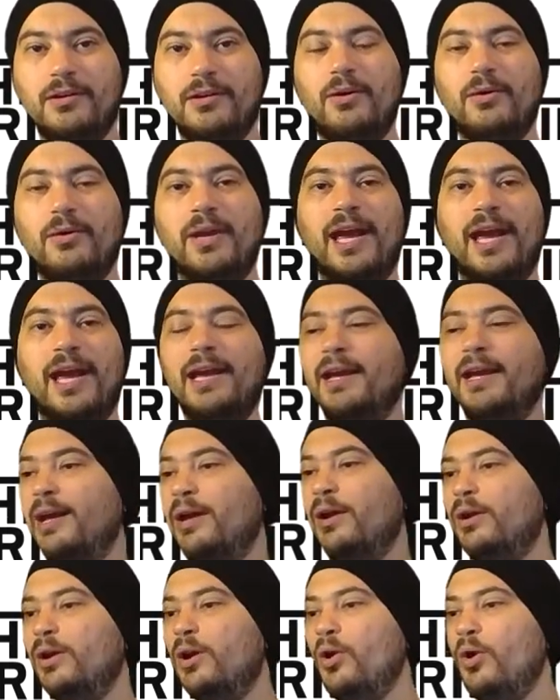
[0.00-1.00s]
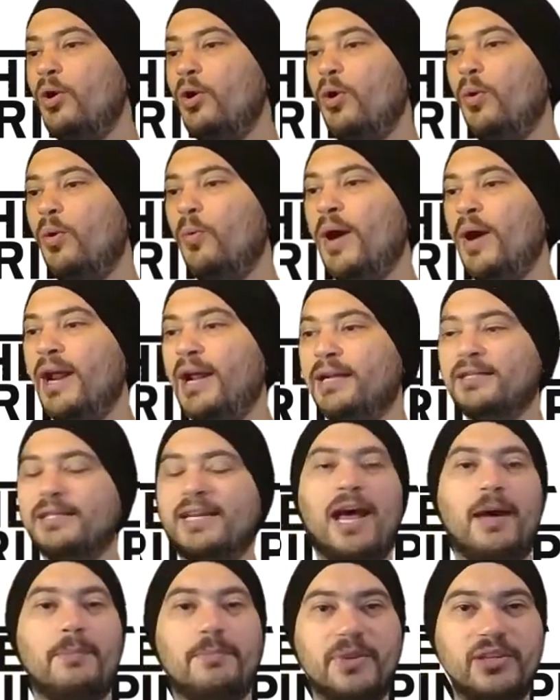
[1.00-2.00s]
Okay, and what else
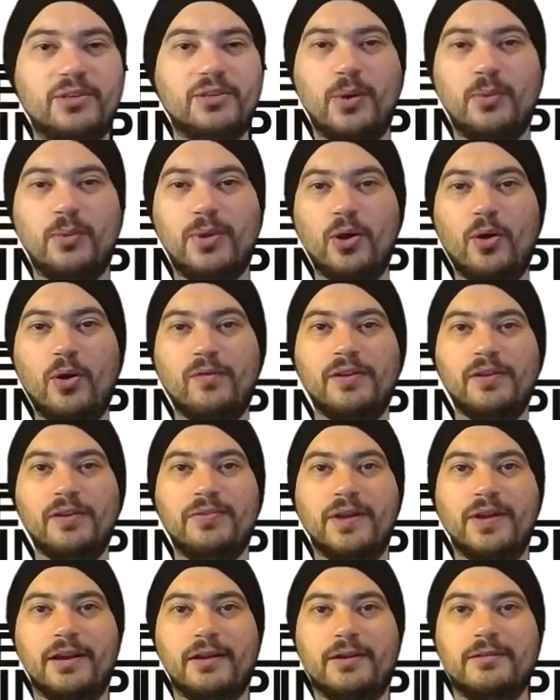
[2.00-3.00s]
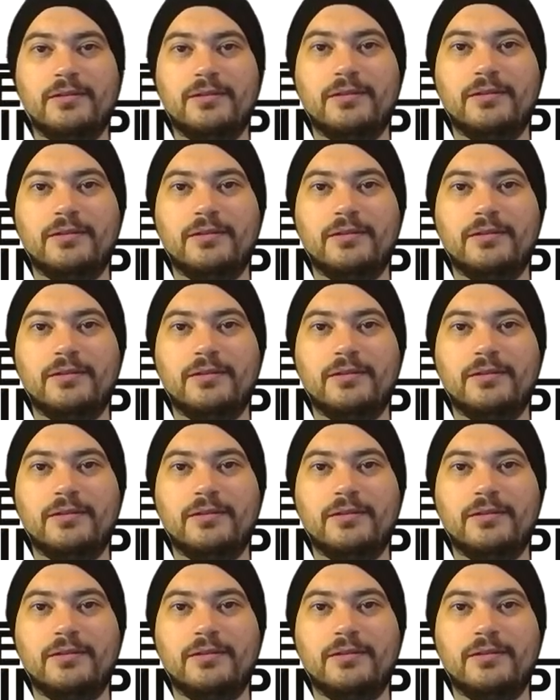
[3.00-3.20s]
happens when we overthink?